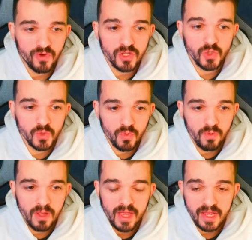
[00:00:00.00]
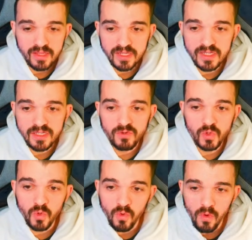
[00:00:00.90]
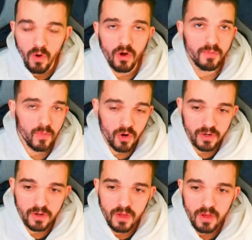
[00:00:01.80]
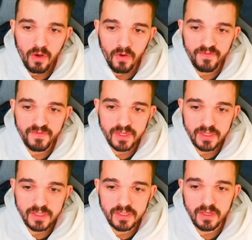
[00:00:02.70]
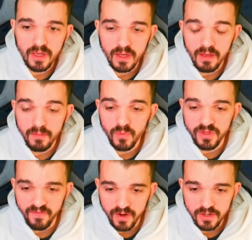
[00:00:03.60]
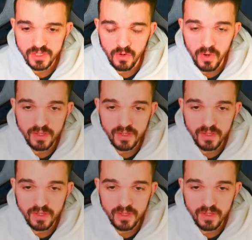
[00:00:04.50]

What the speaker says: try to do at least 2 or more of these modifiers.